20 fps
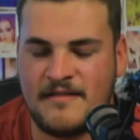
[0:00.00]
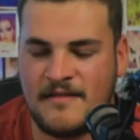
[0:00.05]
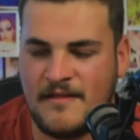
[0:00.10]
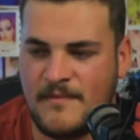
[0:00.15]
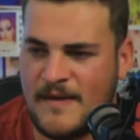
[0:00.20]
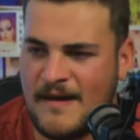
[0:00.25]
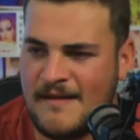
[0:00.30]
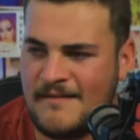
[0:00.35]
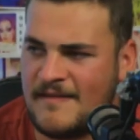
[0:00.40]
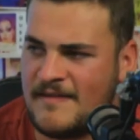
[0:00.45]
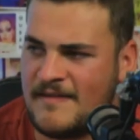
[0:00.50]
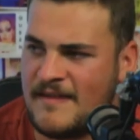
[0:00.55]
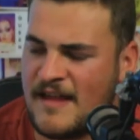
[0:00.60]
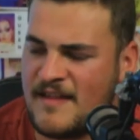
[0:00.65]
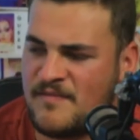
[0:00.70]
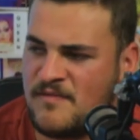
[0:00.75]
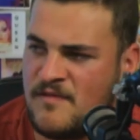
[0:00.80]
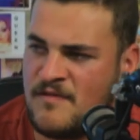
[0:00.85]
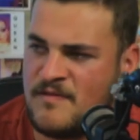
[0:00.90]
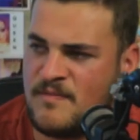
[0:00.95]
Apparently the
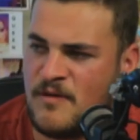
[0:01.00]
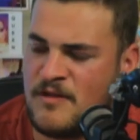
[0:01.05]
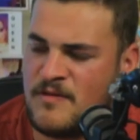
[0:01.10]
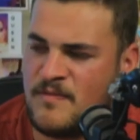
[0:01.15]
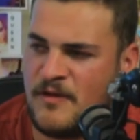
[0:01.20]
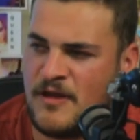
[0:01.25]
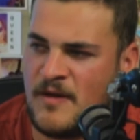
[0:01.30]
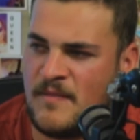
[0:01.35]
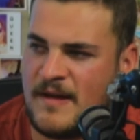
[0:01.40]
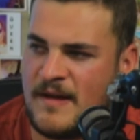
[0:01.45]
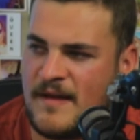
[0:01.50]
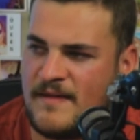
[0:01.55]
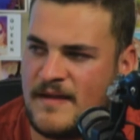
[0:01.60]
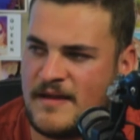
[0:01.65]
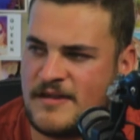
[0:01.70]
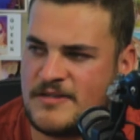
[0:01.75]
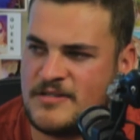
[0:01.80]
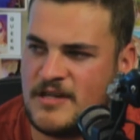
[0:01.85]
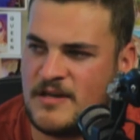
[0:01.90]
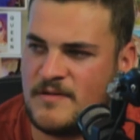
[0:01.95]
next movie is supposed to be coming out
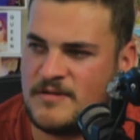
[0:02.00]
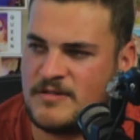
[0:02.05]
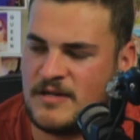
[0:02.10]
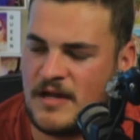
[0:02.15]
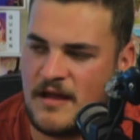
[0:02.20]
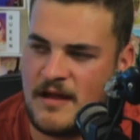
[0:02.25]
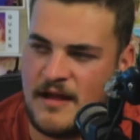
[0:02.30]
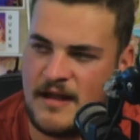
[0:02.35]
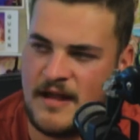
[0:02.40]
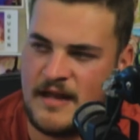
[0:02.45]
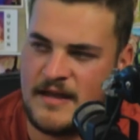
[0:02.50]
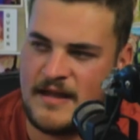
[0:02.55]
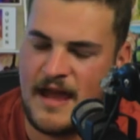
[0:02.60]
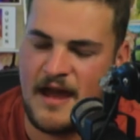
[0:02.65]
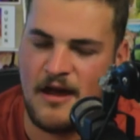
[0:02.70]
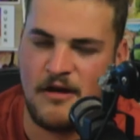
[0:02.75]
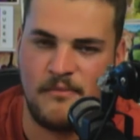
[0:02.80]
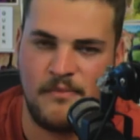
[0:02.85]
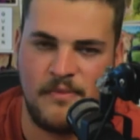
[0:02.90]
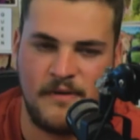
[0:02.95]
next year, which I kind of doubt.